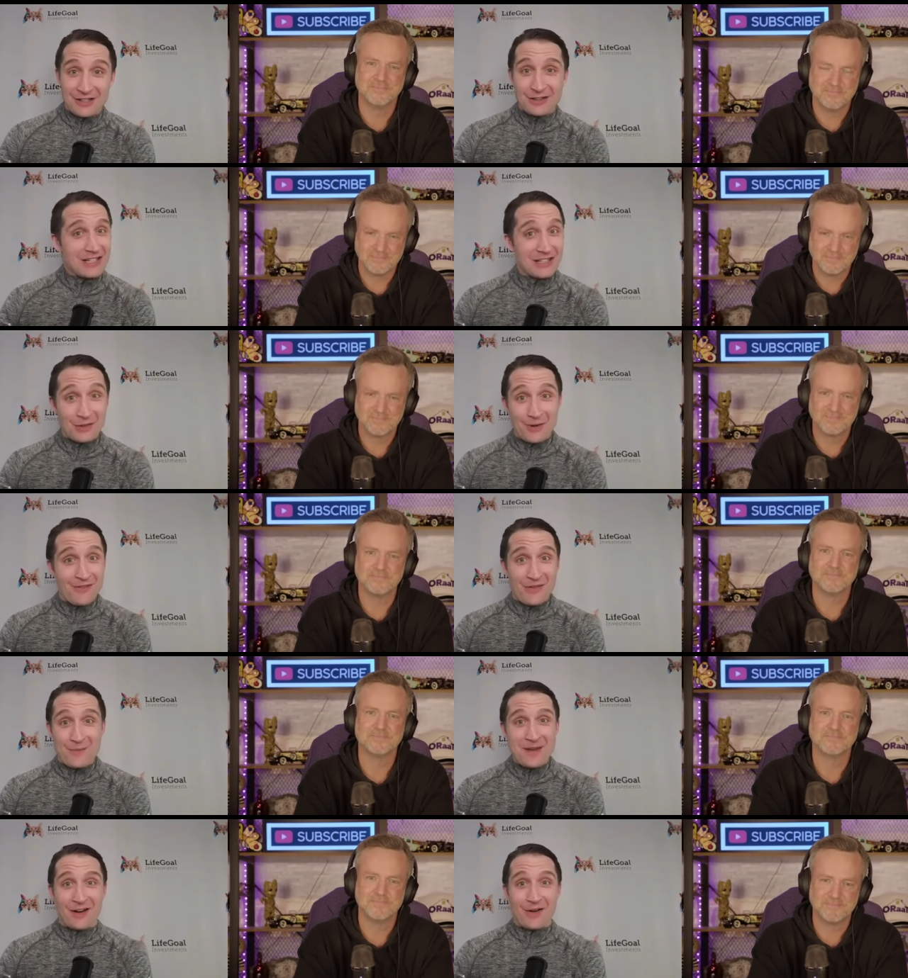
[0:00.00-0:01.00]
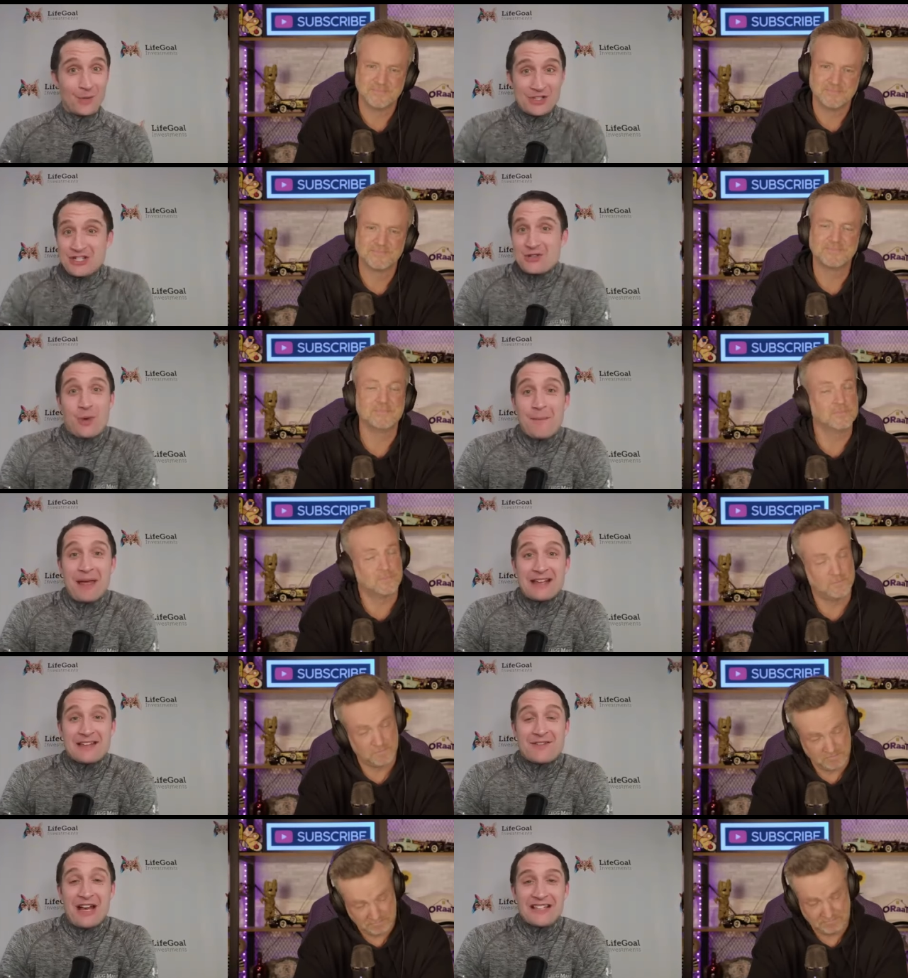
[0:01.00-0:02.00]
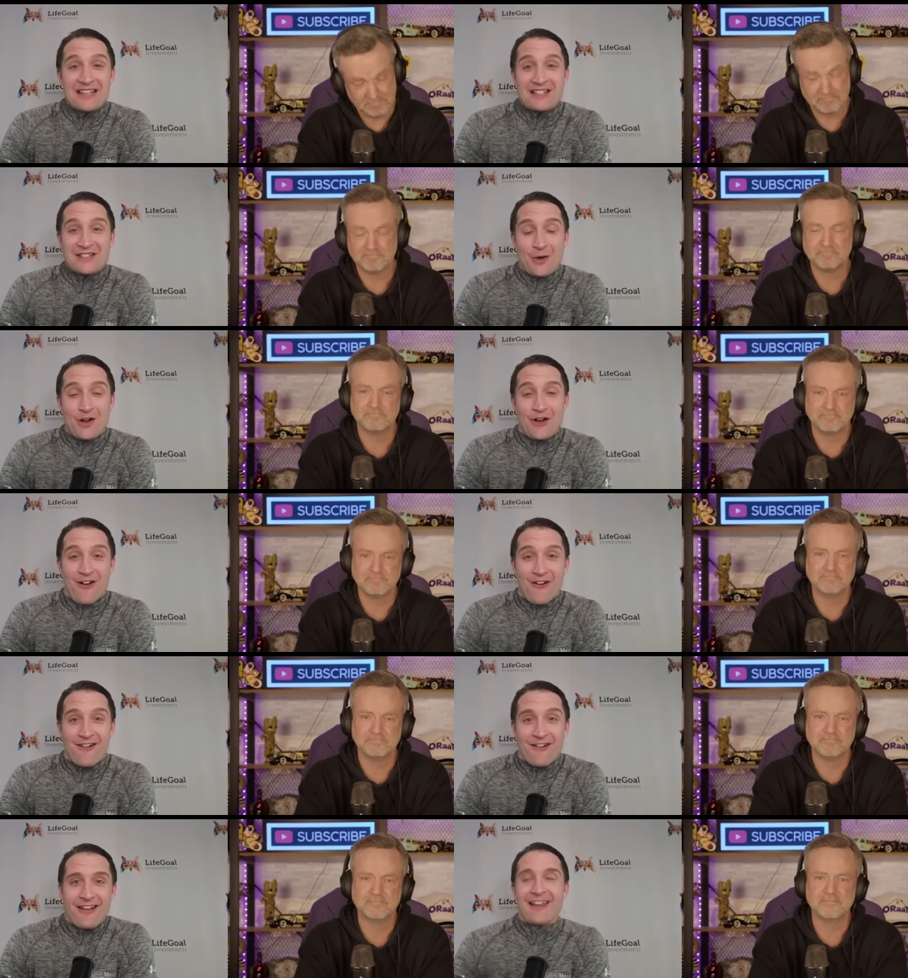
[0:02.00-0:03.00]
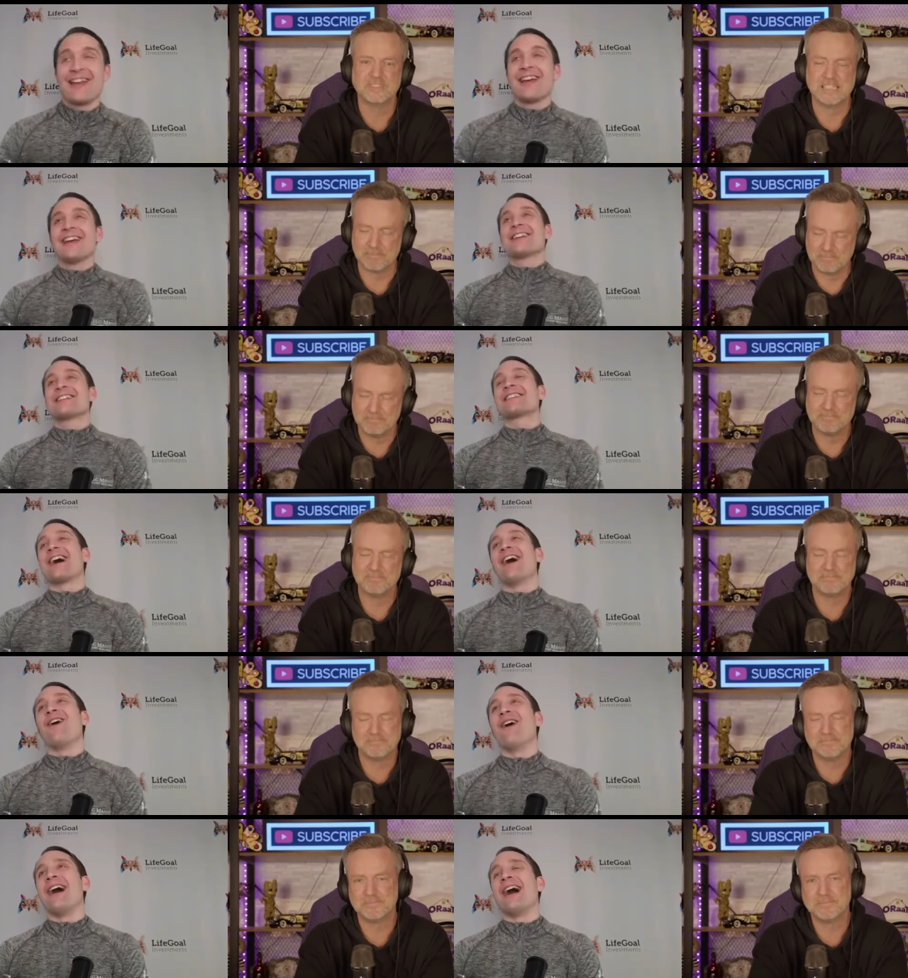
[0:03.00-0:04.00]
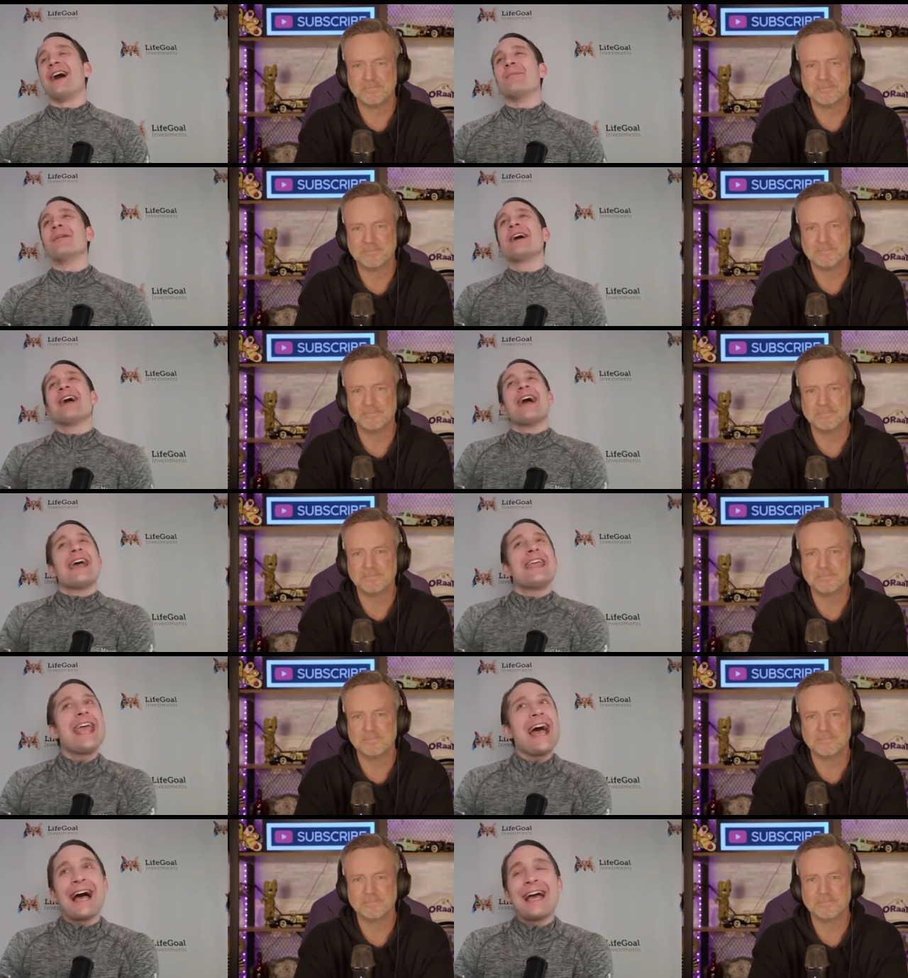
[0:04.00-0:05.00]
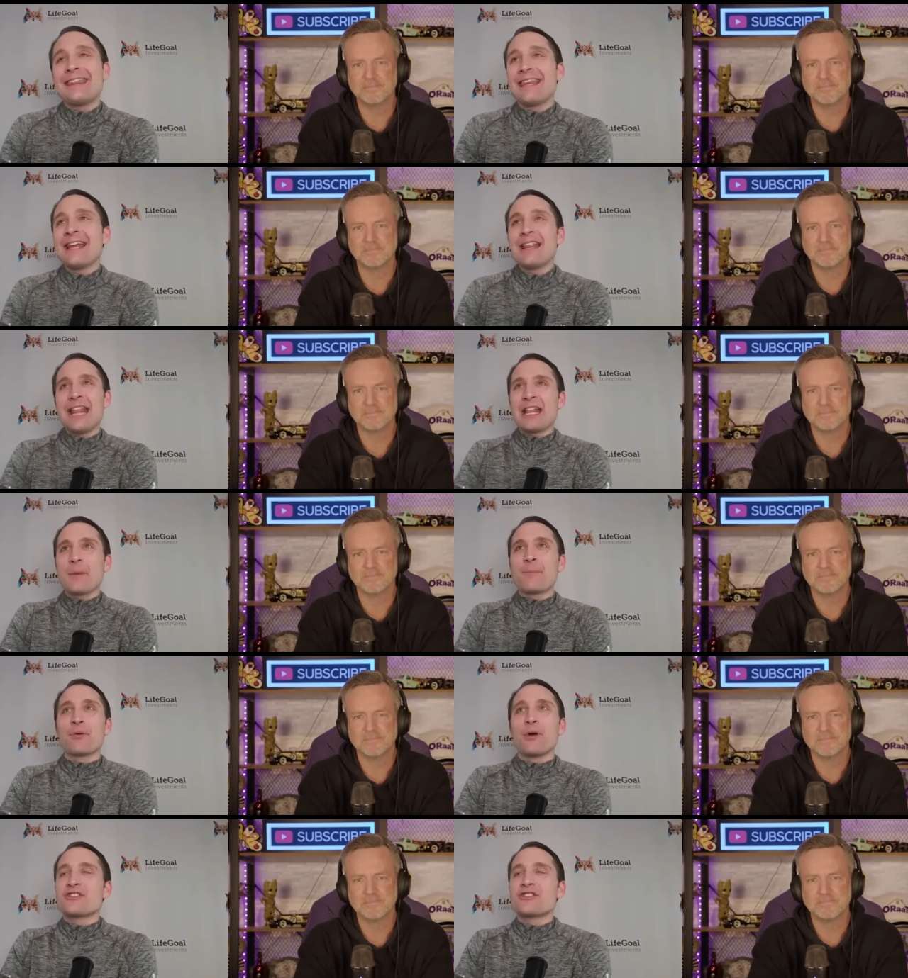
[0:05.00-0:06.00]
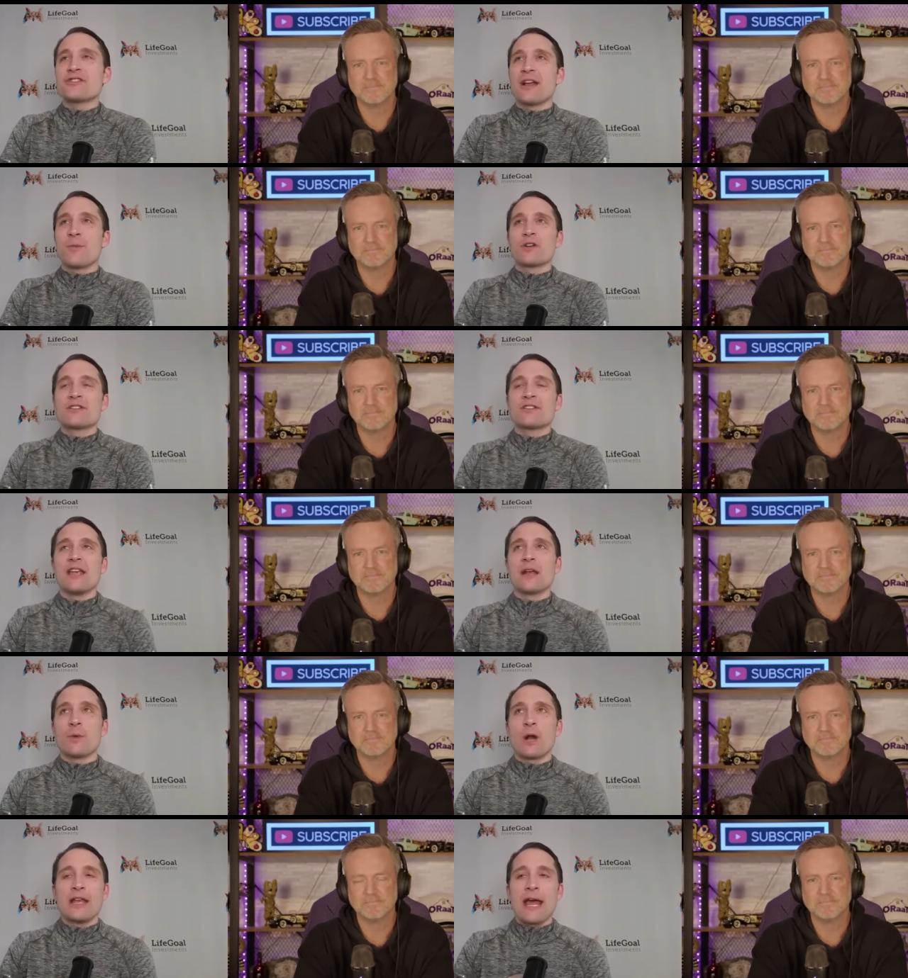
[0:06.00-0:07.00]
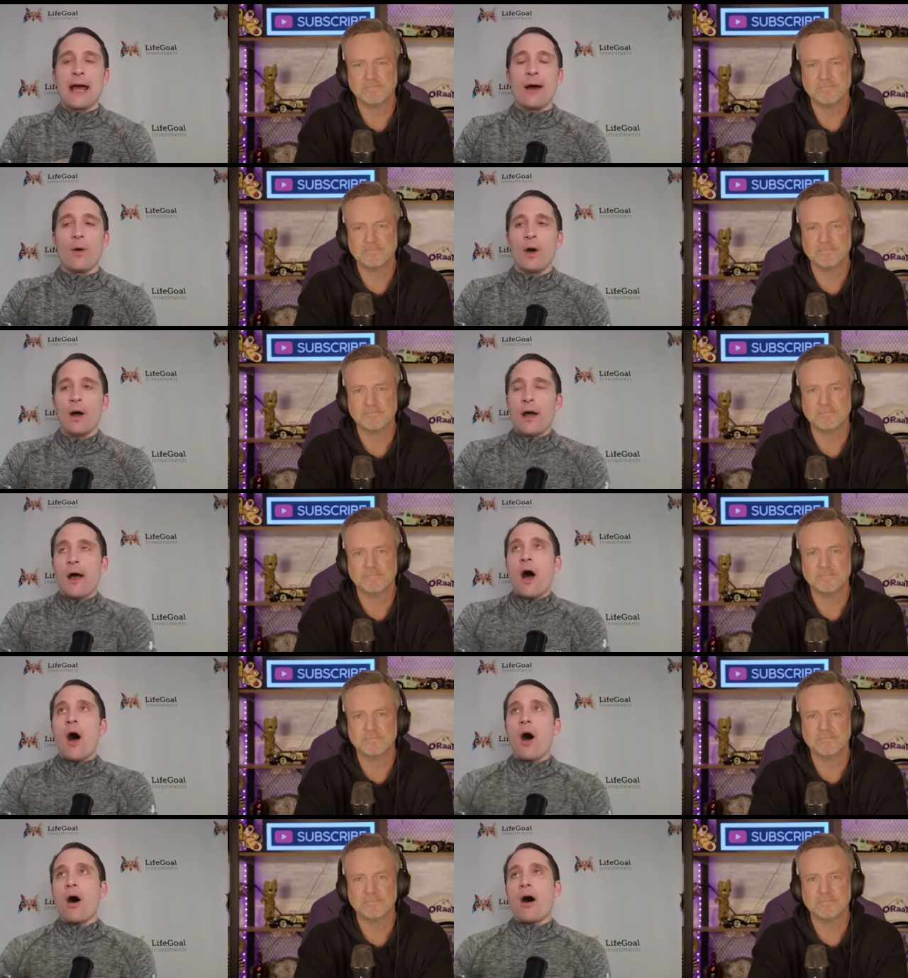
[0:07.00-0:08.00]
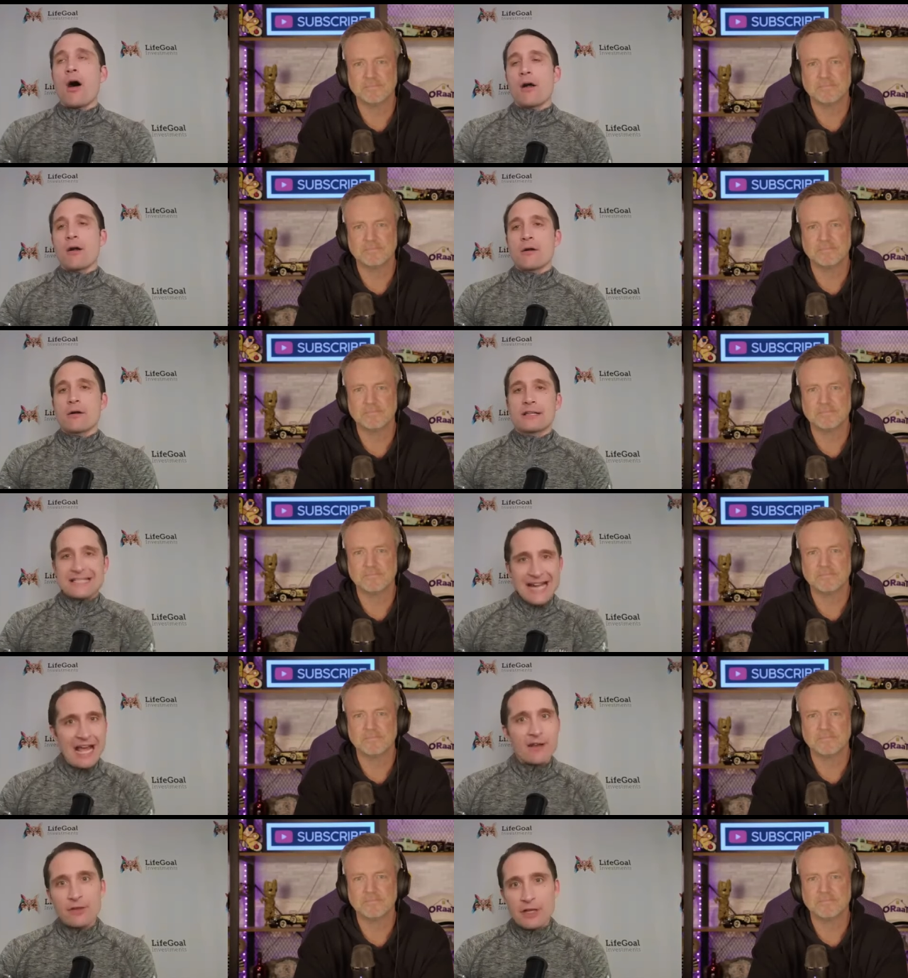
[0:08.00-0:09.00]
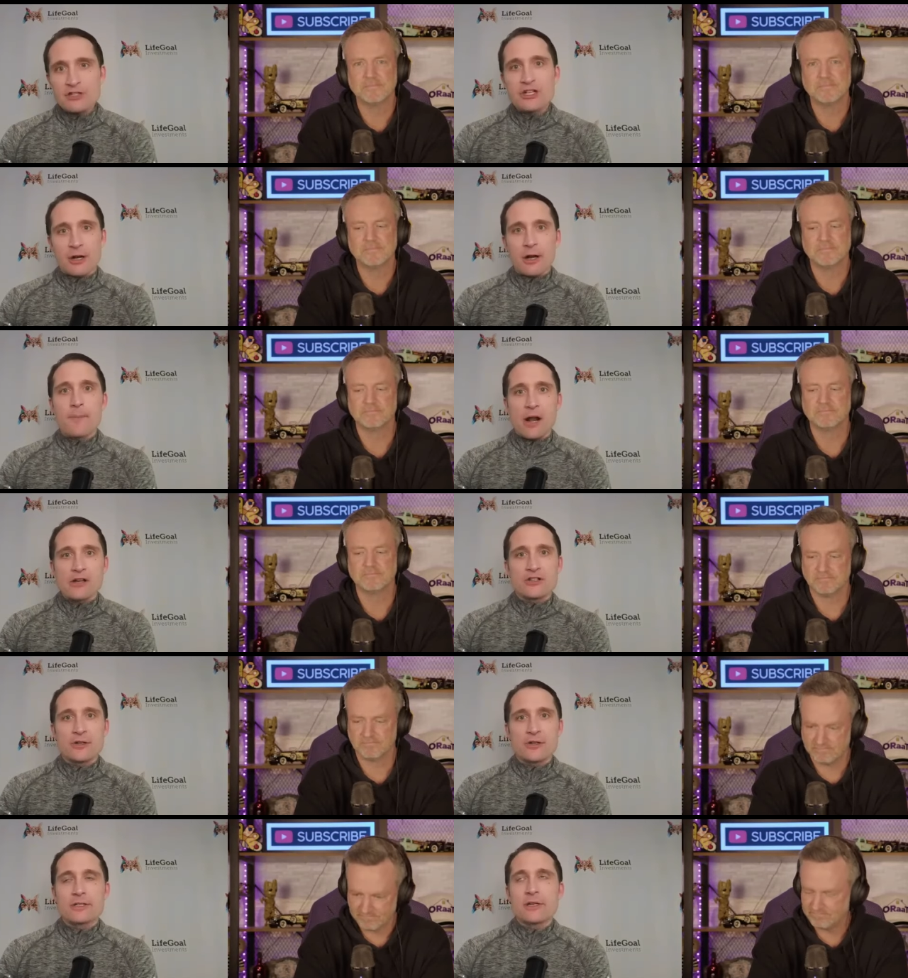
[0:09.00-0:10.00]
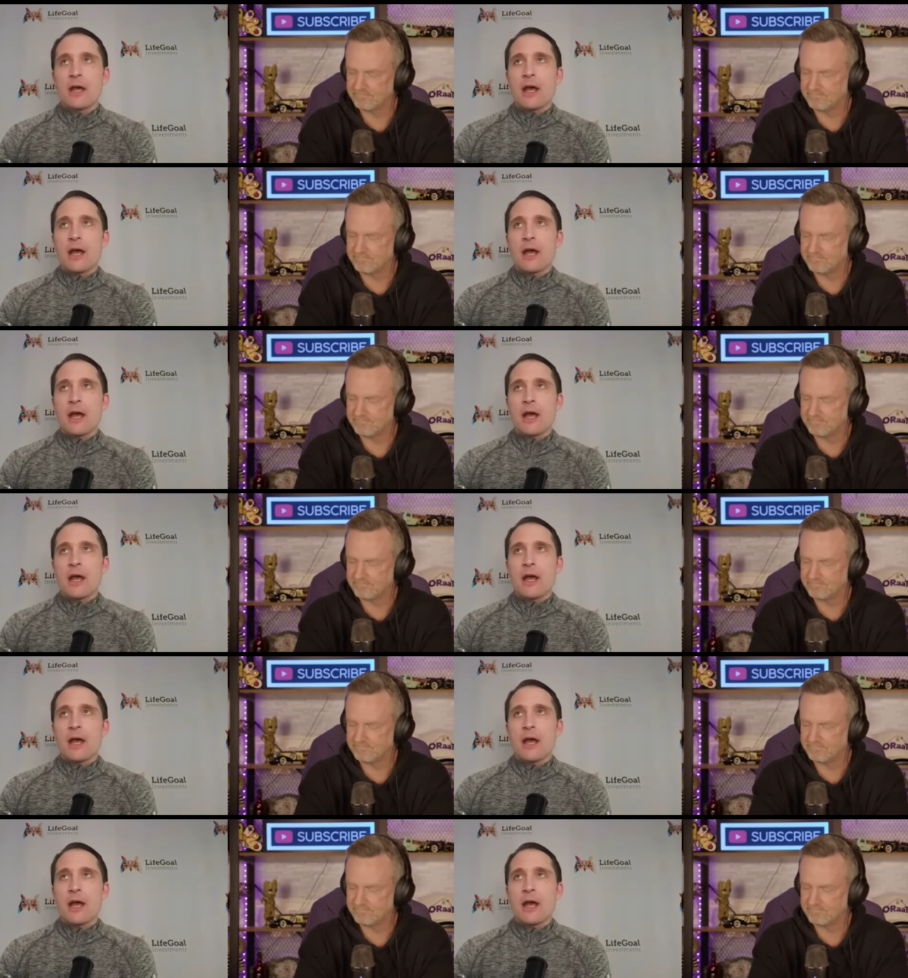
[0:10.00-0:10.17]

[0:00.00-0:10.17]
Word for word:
Speaker 1: you look in the rearview mirror, which is what makes investing so darn hard. Yep. So, um, yeah, I think that the pressures that we're seeing right now are stagflationary pressures.